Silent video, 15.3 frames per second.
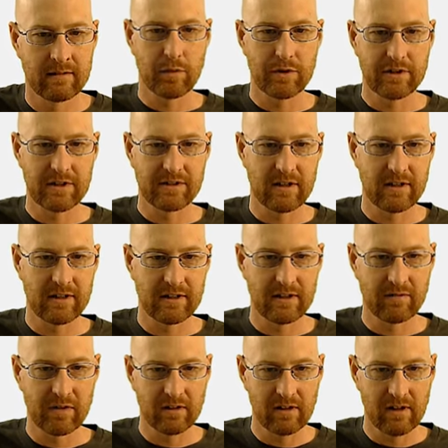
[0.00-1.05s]
put this on a
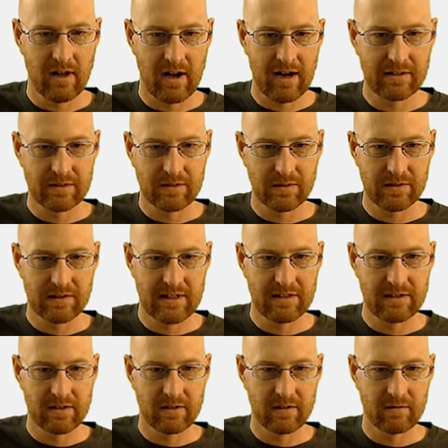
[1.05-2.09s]
different line so it's
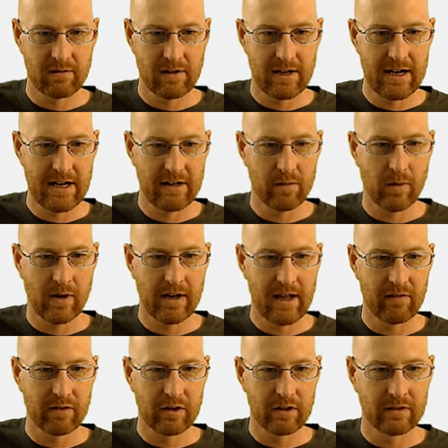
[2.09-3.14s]
easier to read,
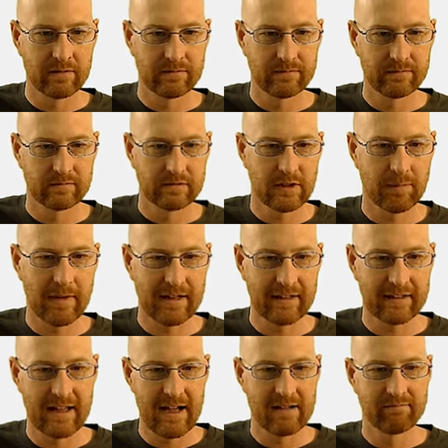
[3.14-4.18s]
whatever, something
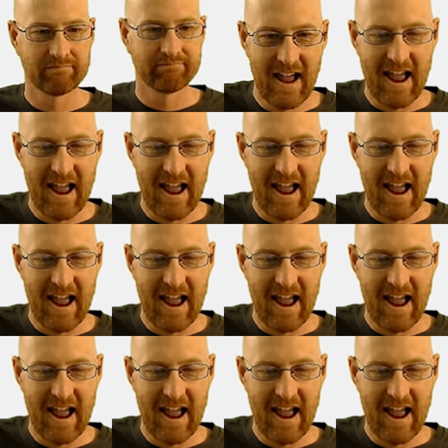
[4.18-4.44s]
like that.